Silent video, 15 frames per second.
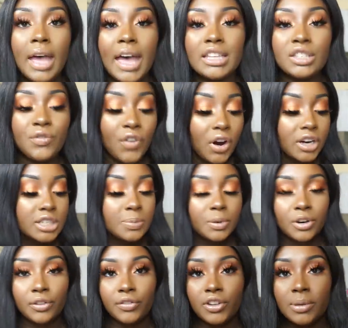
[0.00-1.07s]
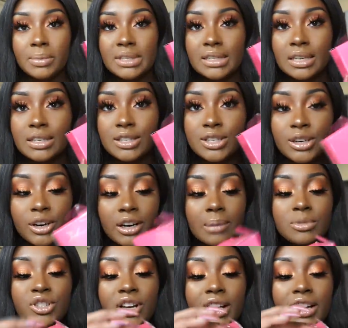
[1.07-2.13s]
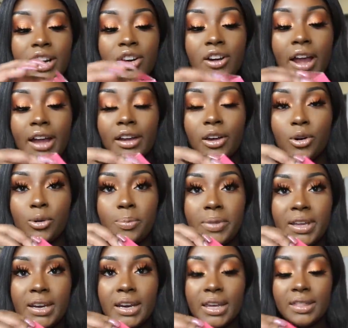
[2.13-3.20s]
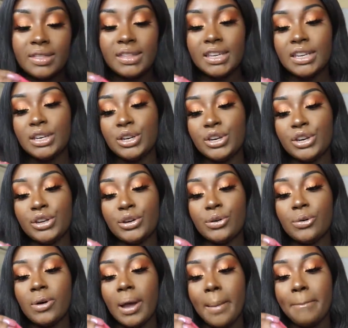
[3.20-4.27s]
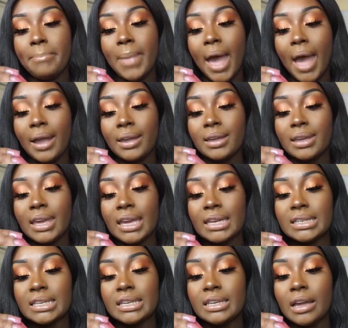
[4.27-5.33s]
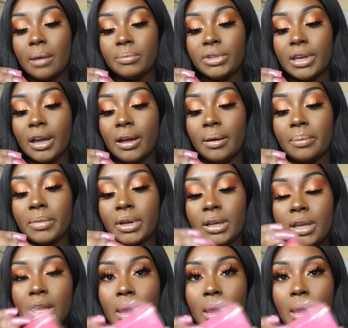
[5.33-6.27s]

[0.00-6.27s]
As far as perfume is concerned, I'm trying to crack open the new MAC Candy Yum Yum